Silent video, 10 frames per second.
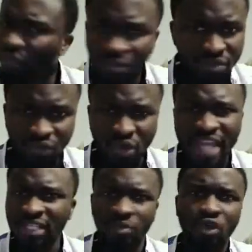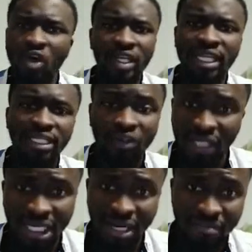Do I need to be called anything other
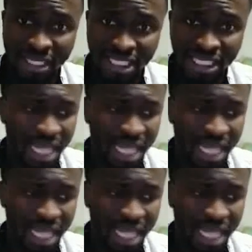than a messenger?